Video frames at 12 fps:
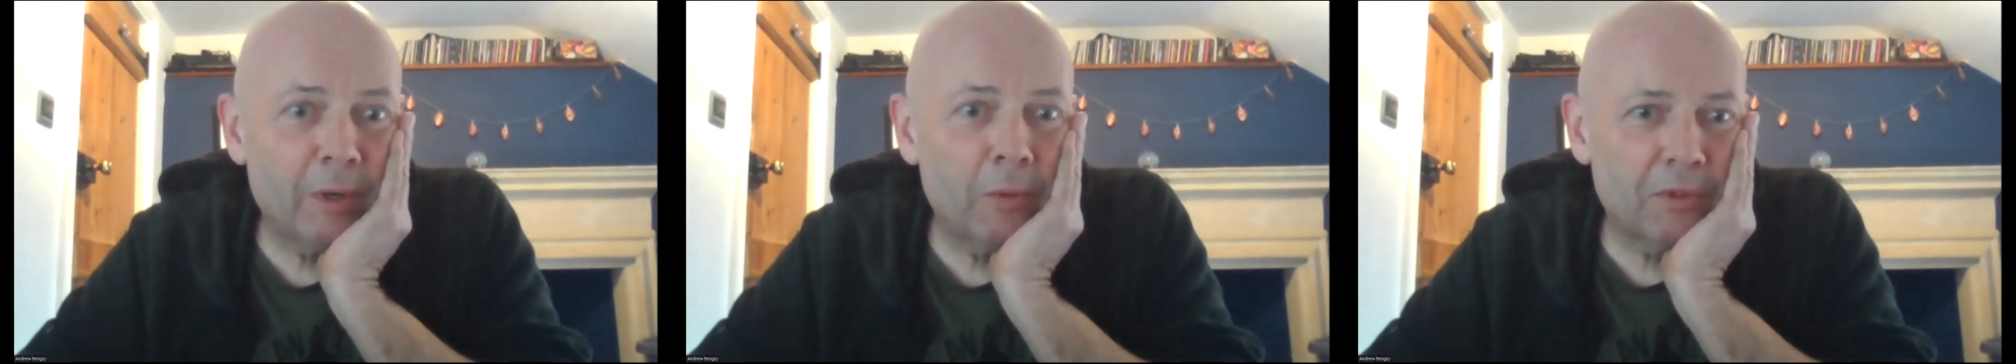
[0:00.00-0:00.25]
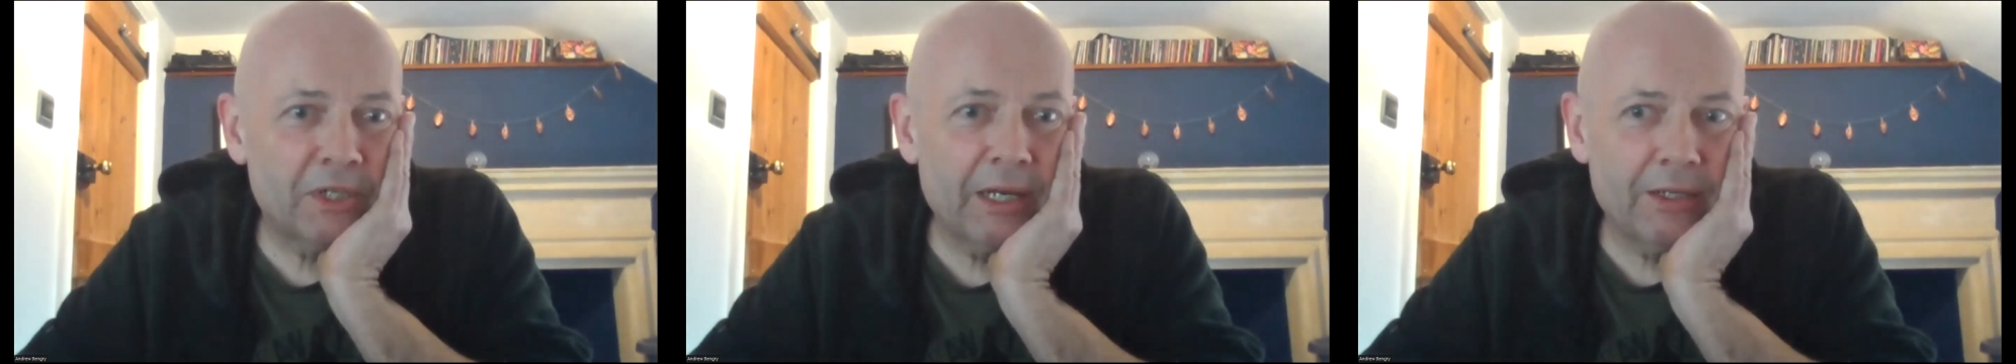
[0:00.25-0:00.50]

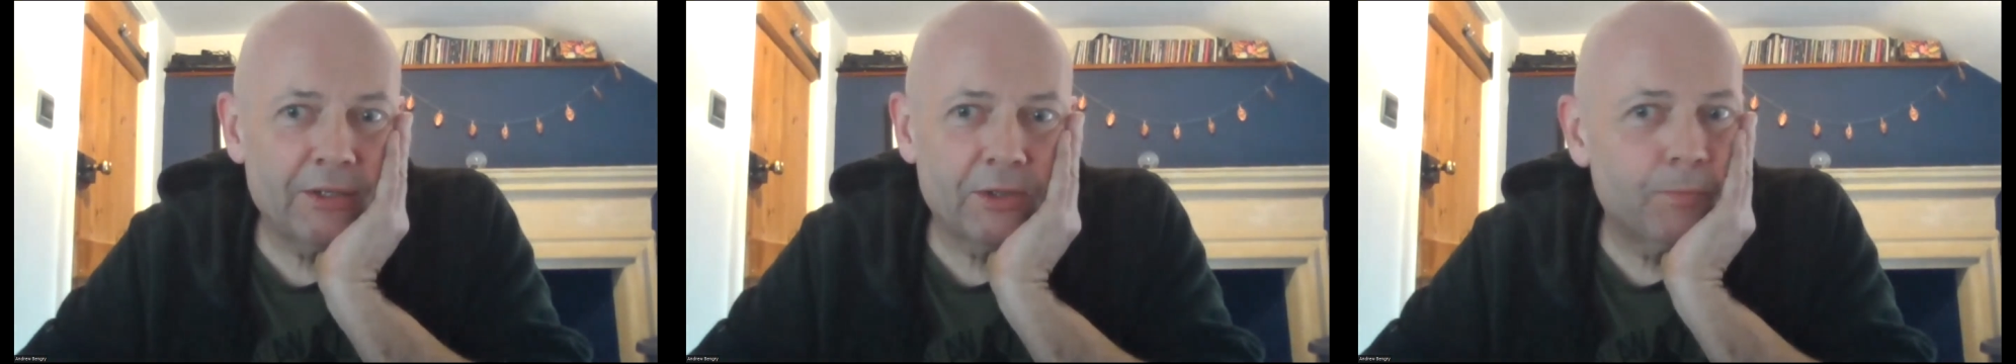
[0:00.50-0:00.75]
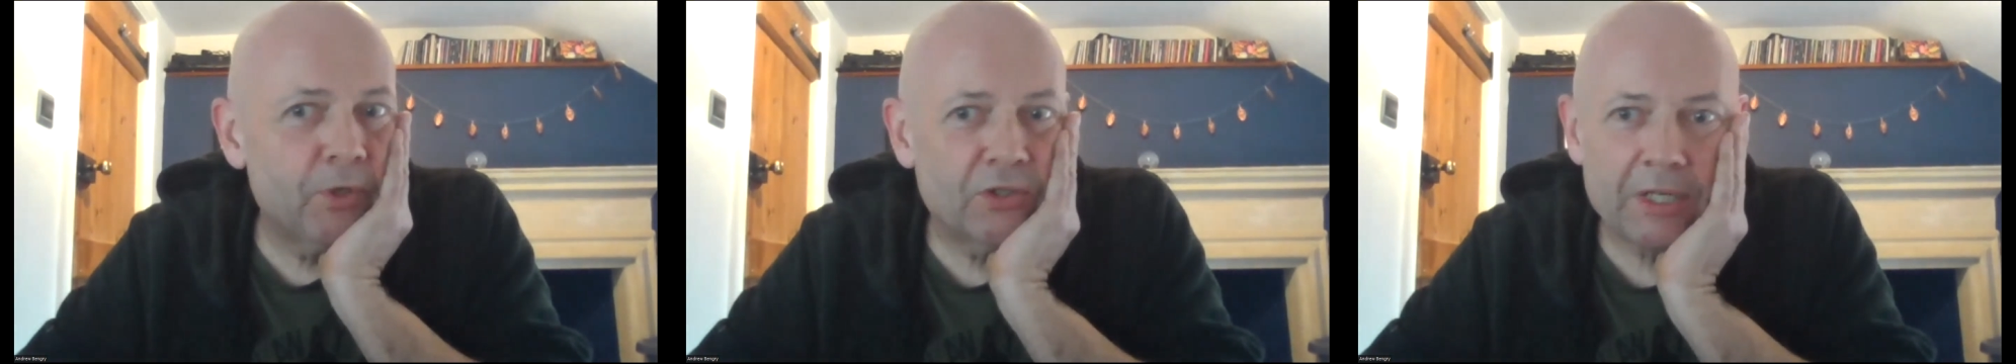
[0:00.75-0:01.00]
the
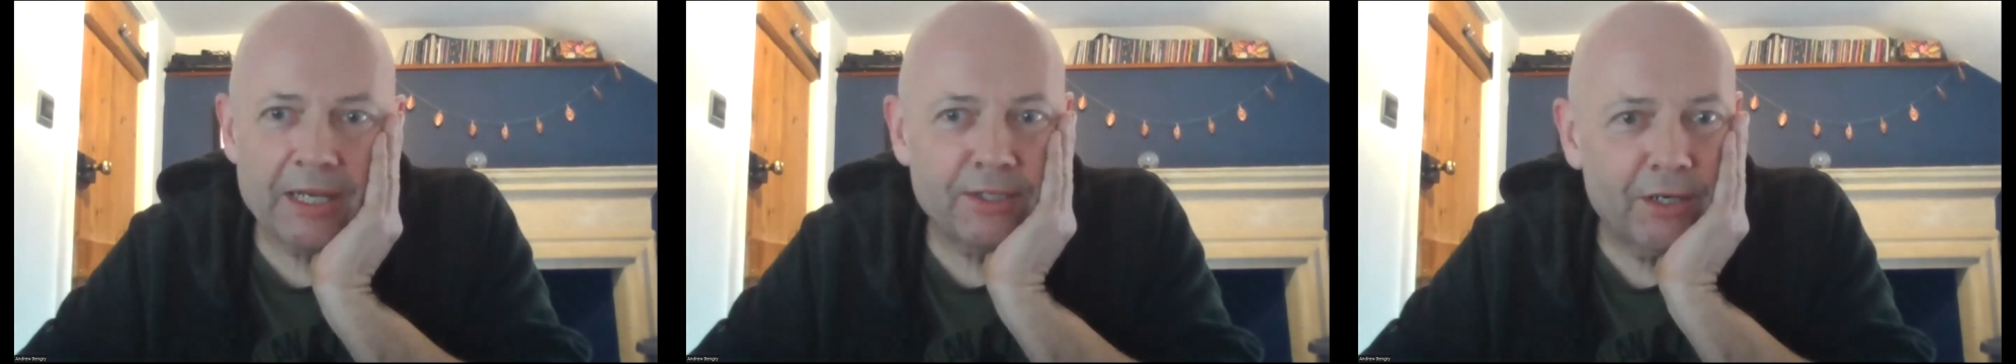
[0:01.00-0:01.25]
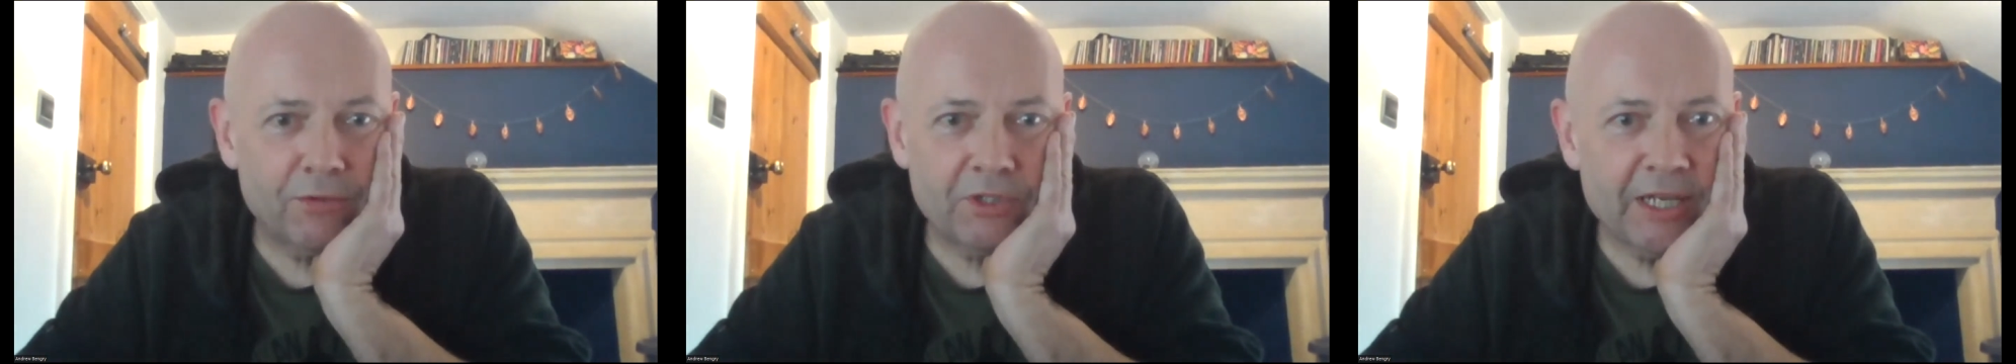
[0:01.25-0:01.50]
bus had
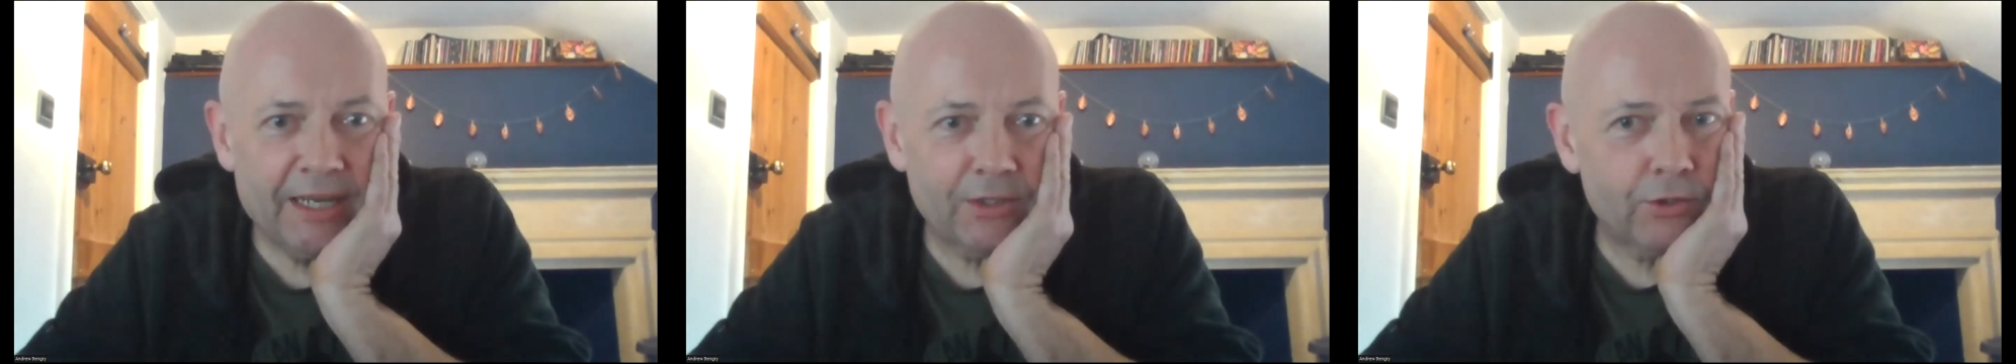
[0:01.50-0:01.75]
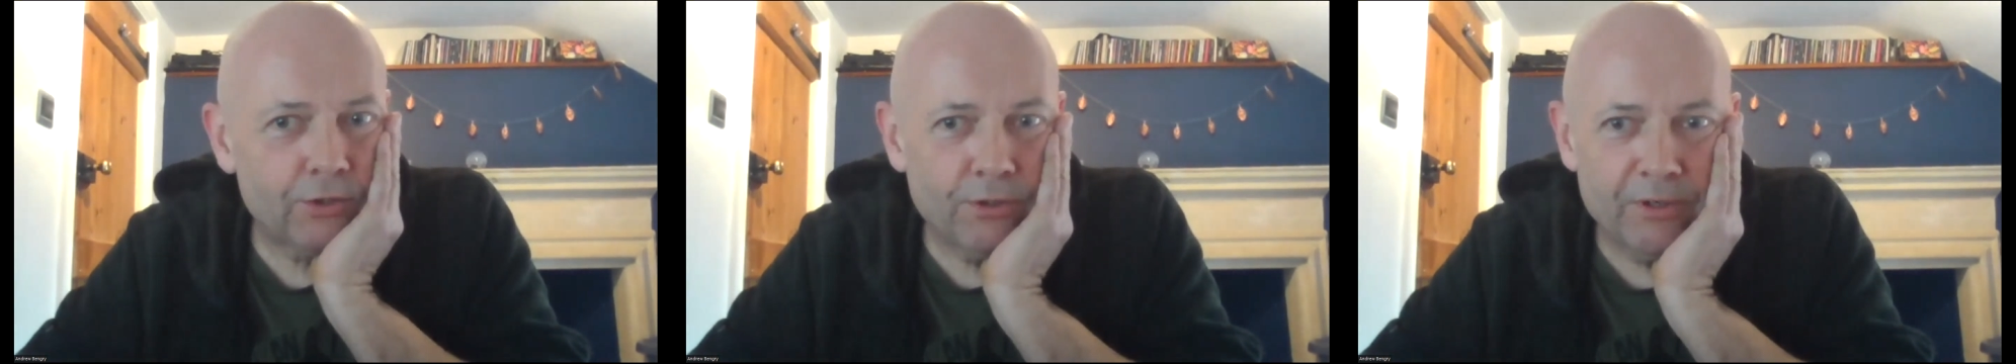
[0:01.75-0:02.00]
no
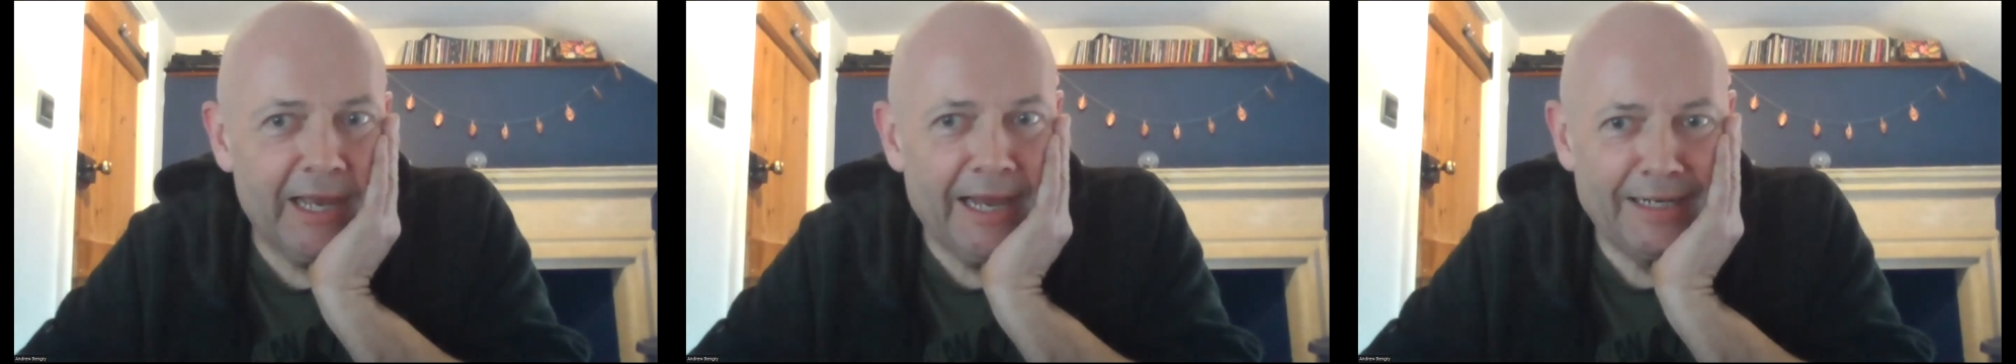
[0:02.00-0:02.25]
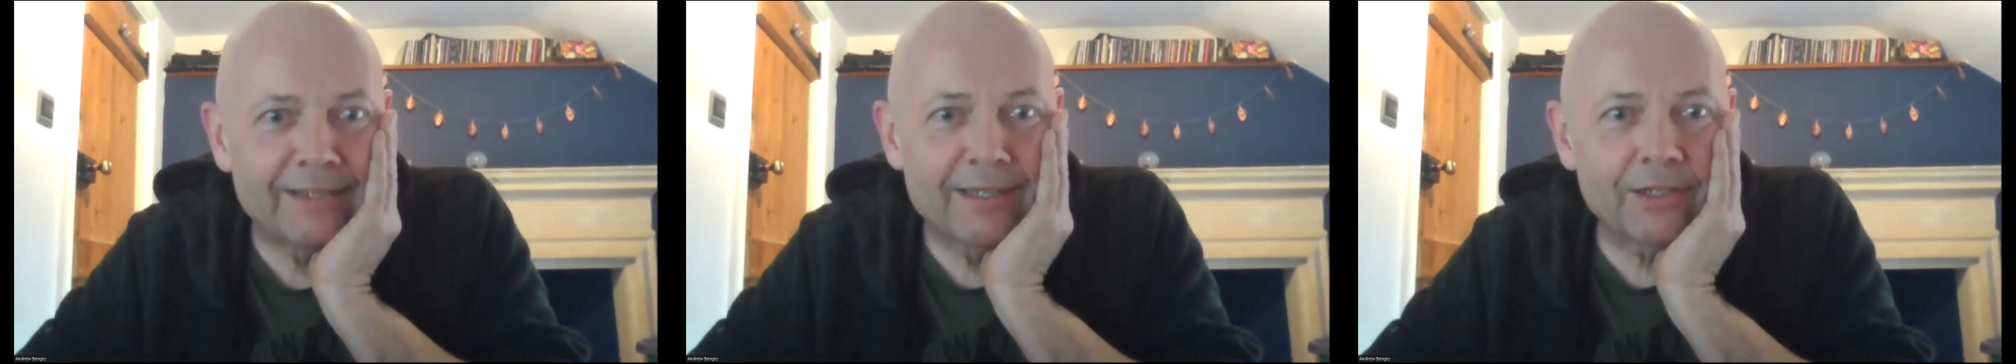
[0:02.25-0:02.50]
tax or
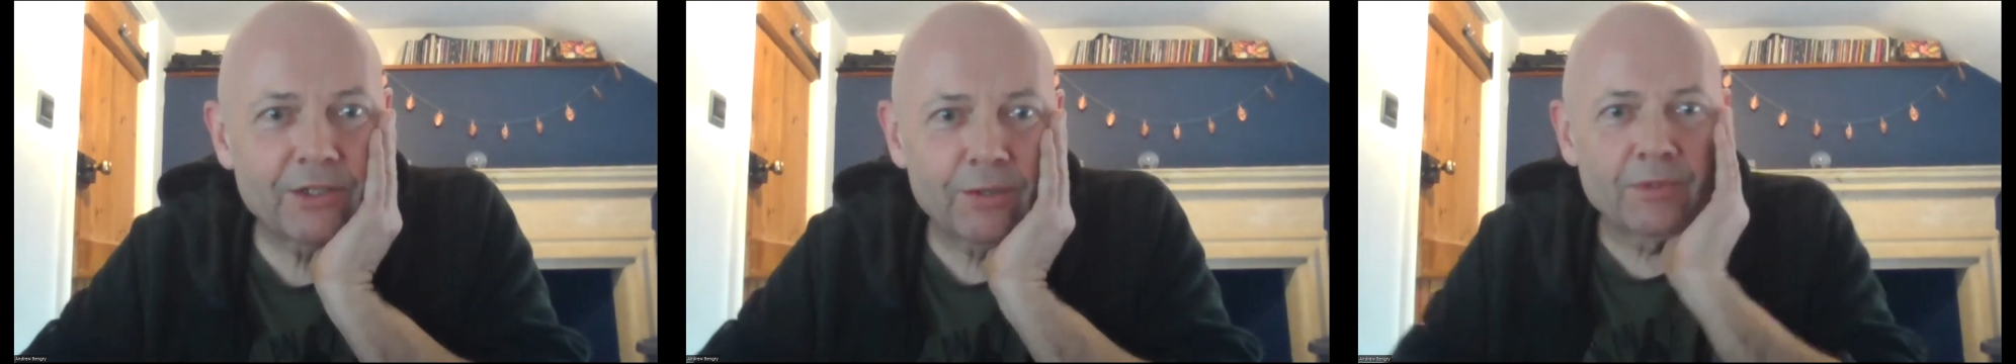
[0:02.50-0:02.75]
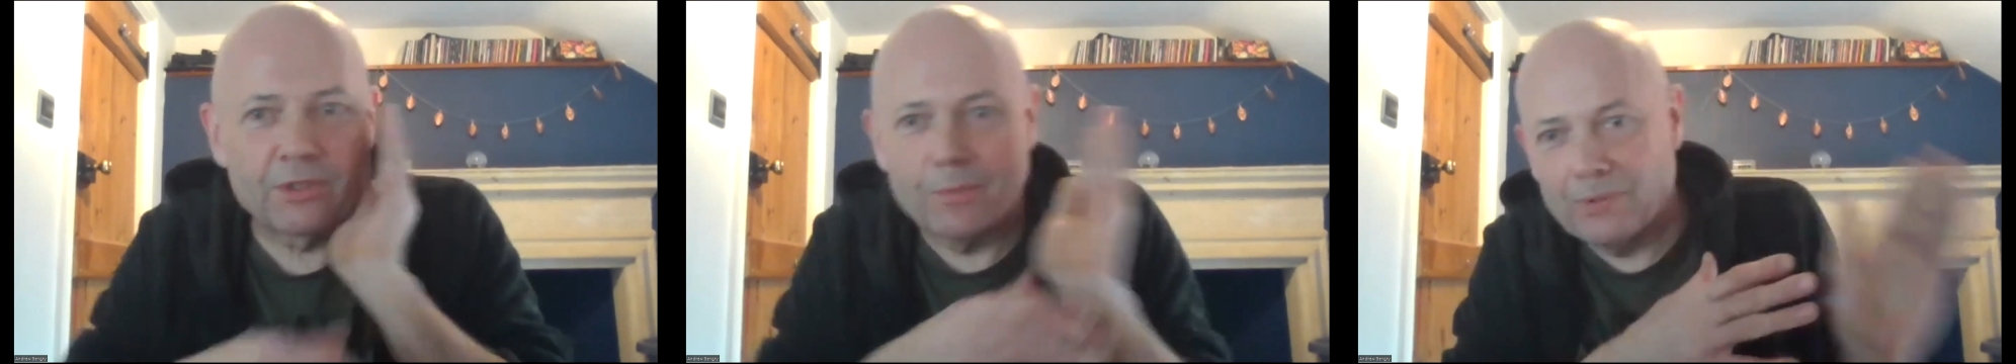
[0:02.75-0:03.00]
anything, so I
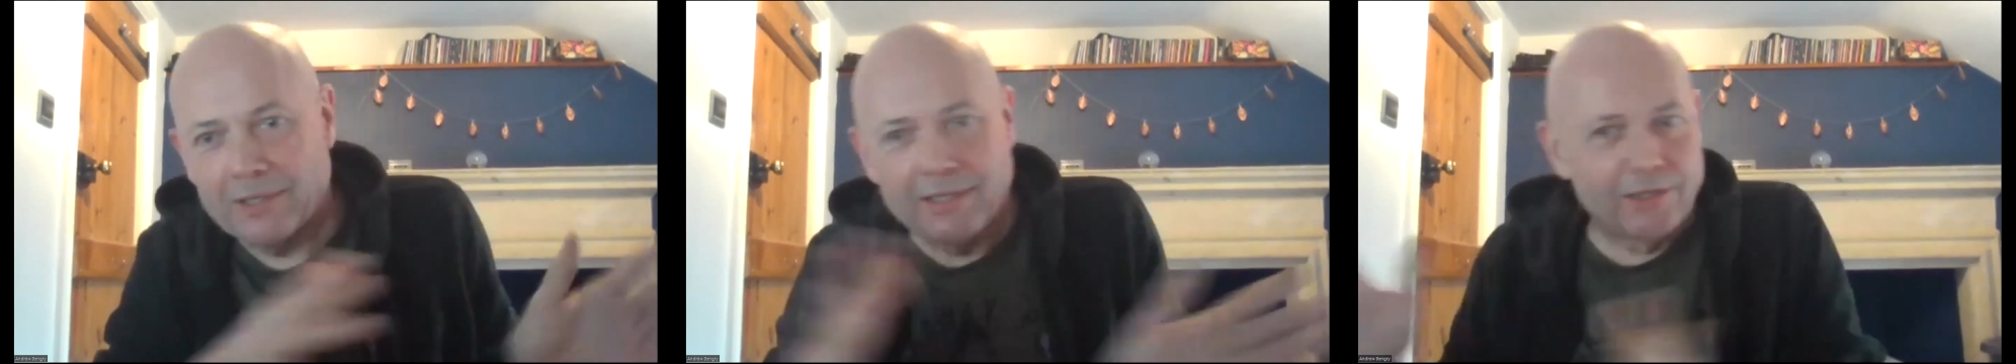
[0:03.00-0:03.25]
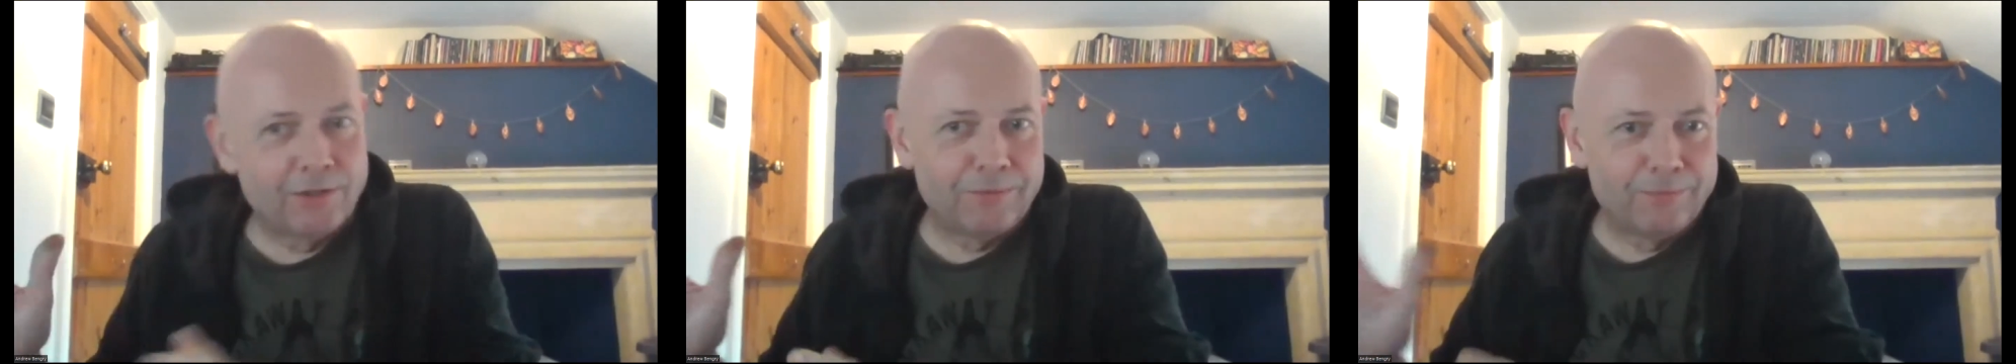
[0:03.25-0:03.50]
was completely